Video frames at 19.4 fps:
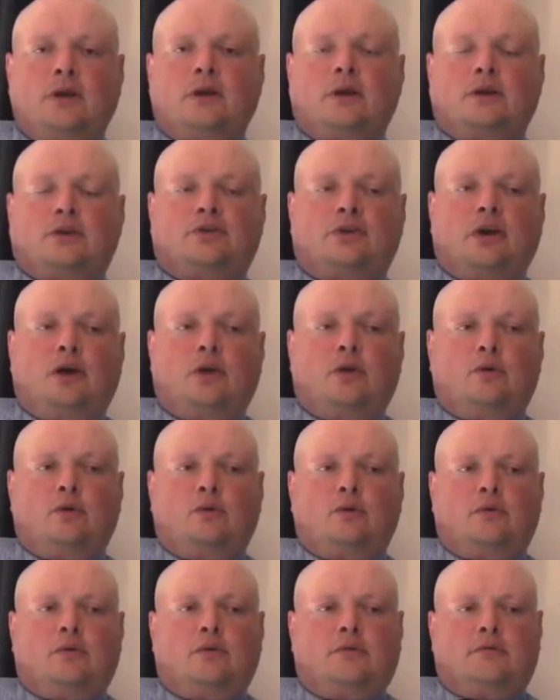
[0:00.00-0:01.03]

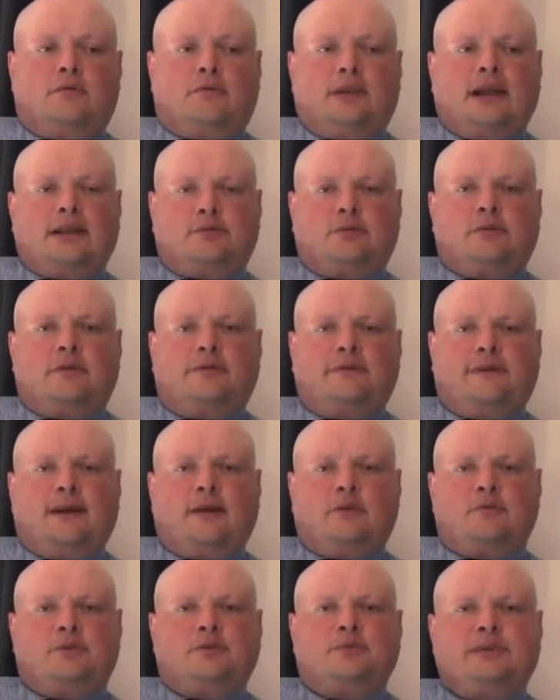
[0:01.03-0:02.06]
So that's what I
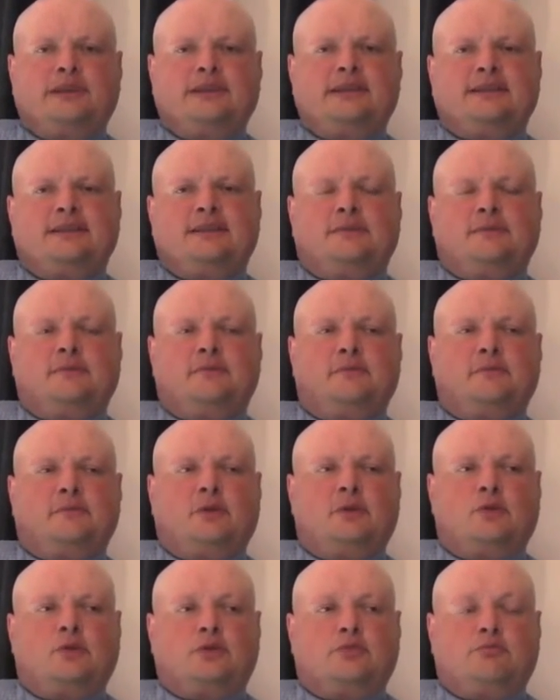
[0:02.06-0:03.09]
found, which means, of
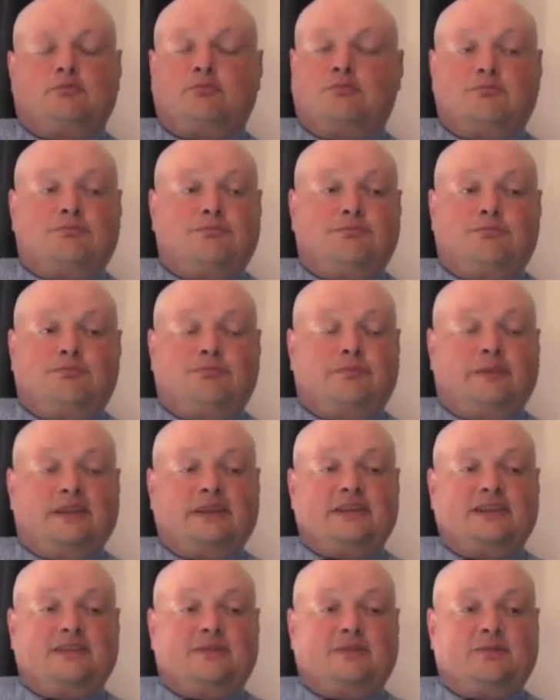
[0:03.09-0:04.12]
course,
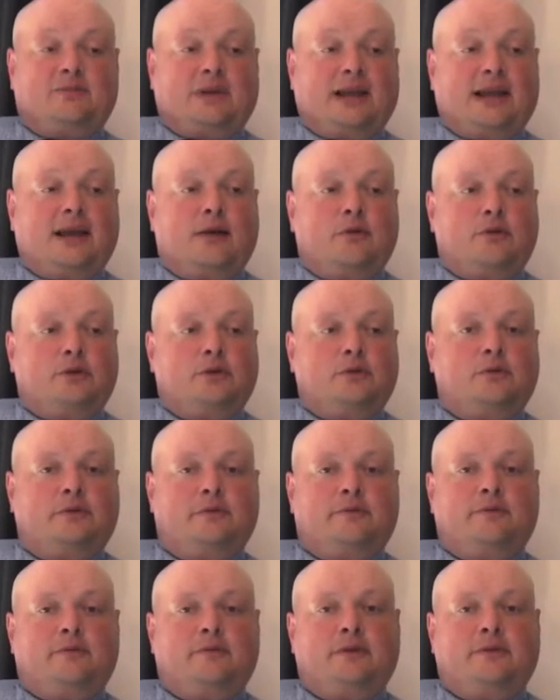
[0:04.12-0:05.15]
this is how
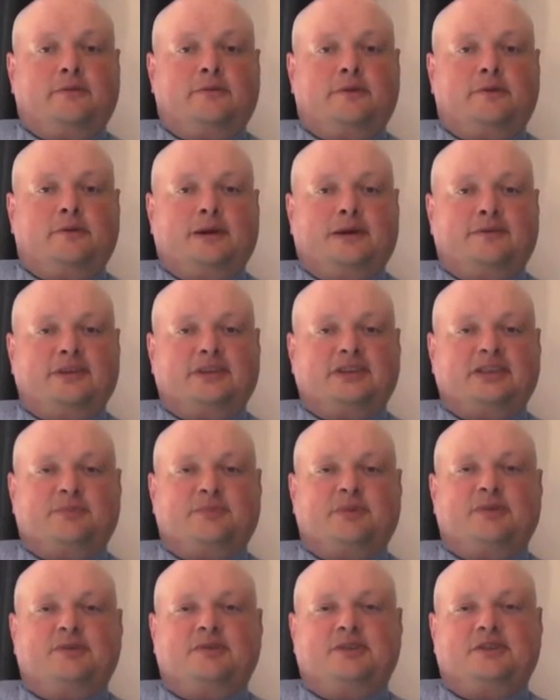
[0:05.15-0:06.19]
if you have these
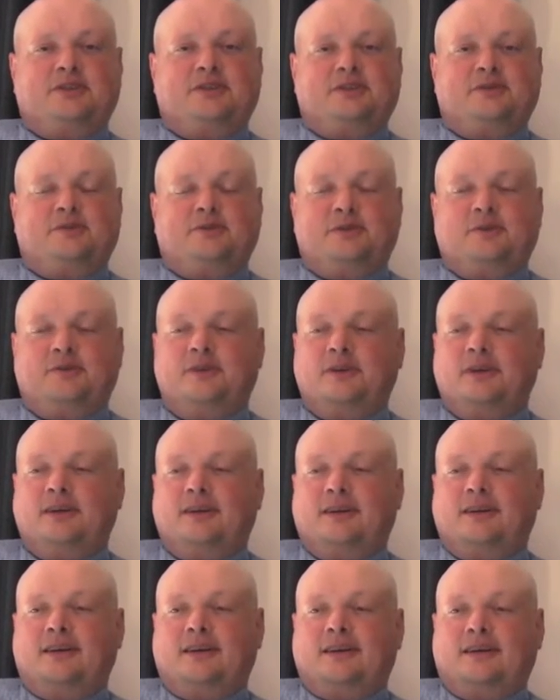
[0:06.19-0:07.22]
experiences, you can.
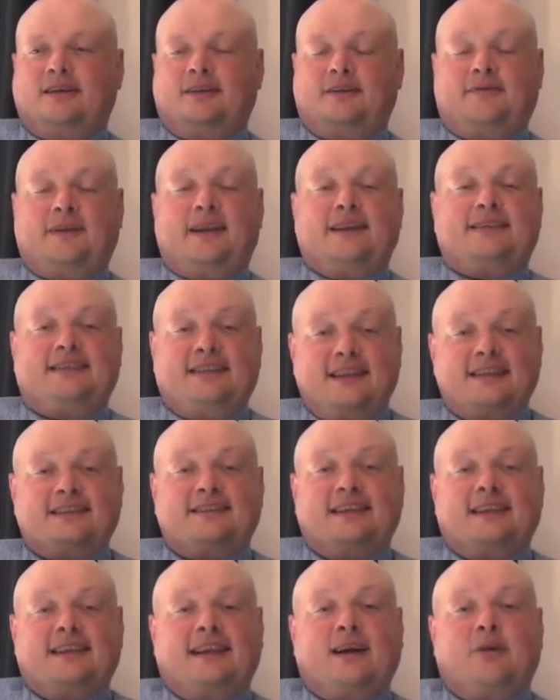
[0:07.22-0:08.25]
Thanks to the
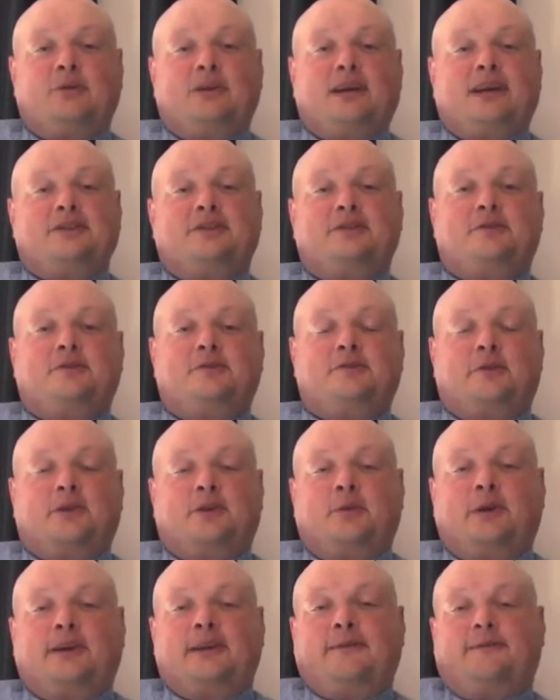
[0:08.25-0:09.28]
internet nowadays, you can very
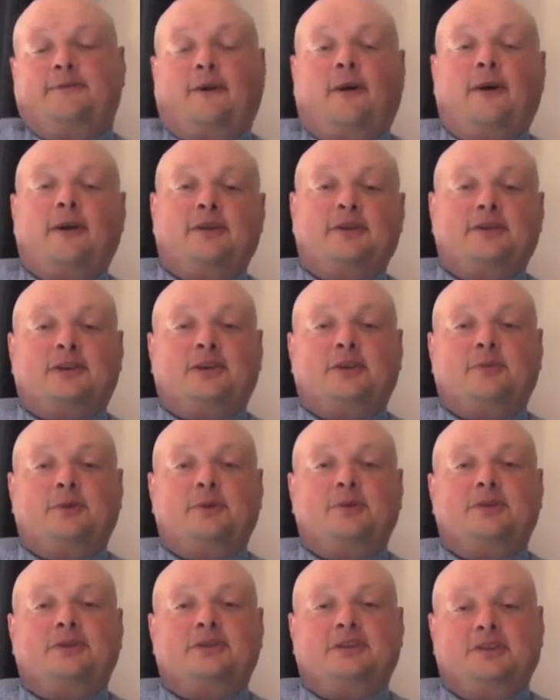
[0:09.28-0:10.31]
quickly find a
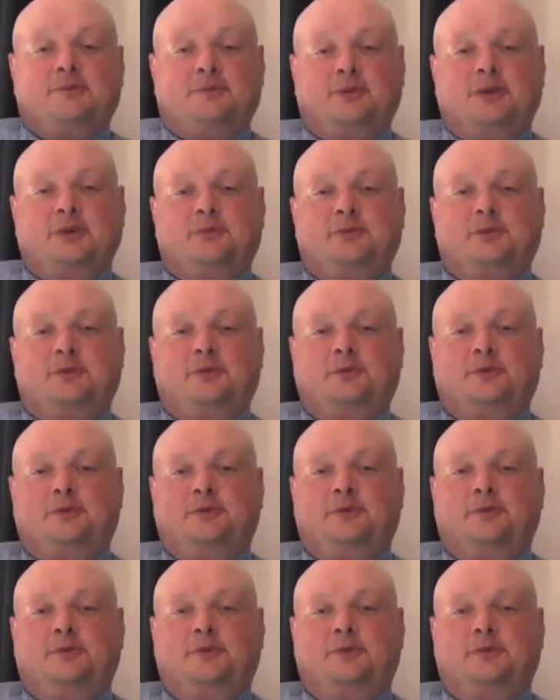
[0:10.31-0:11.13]
community of people who